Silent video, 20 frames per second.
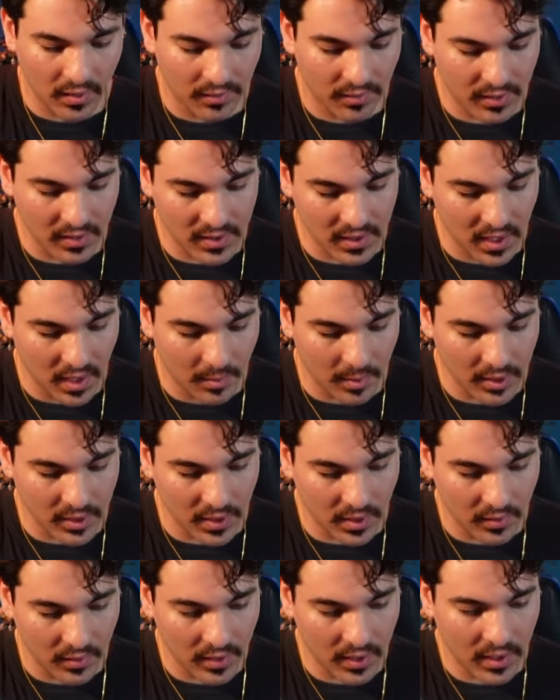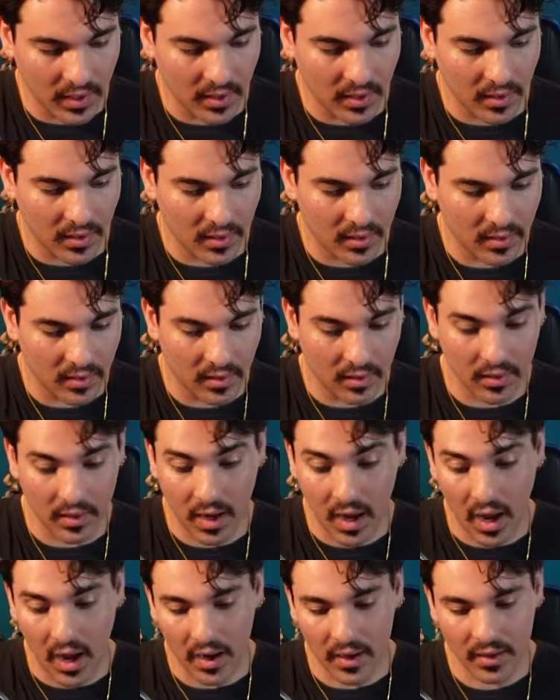if it's Yamato in here or
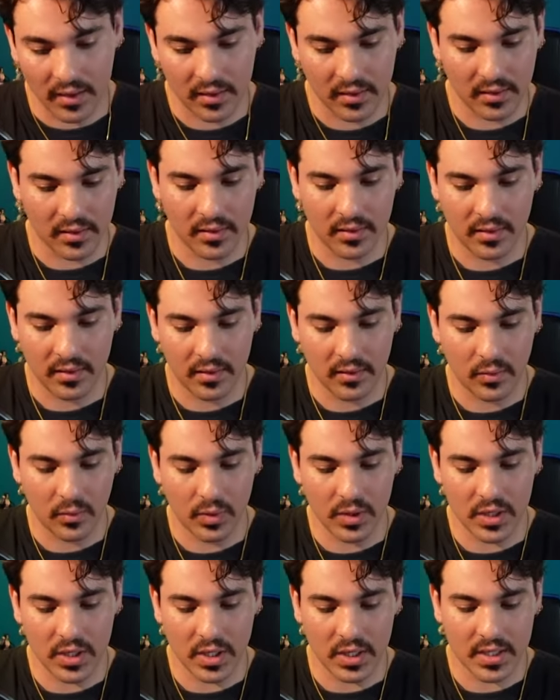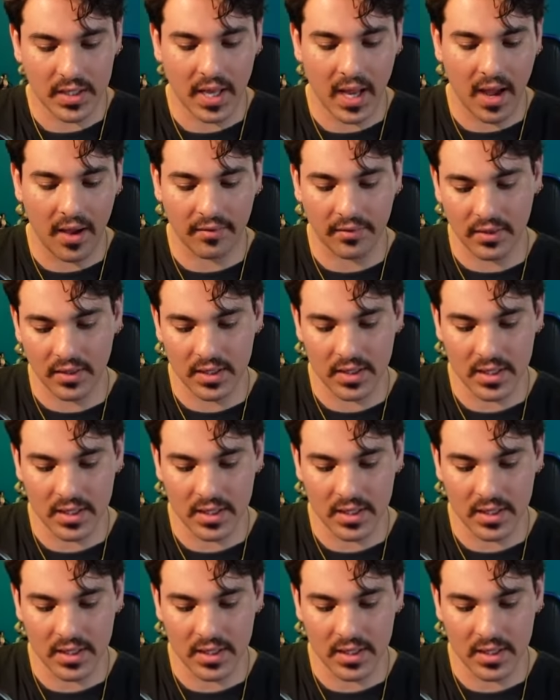not. We just have to